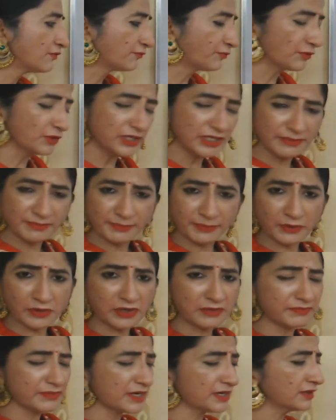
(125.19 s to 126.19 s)
full
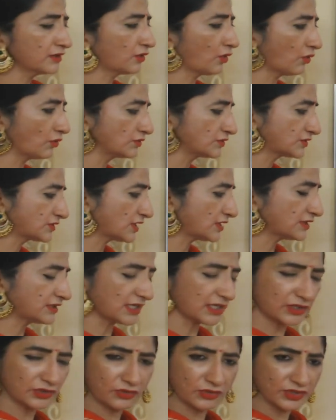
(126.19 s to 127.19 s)
employment, constant
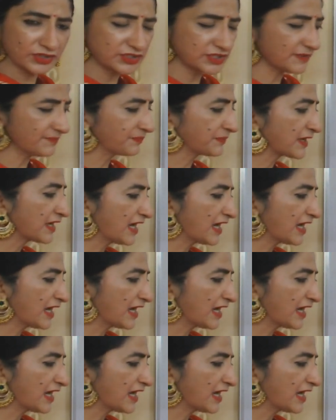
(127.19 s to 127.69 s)
technology,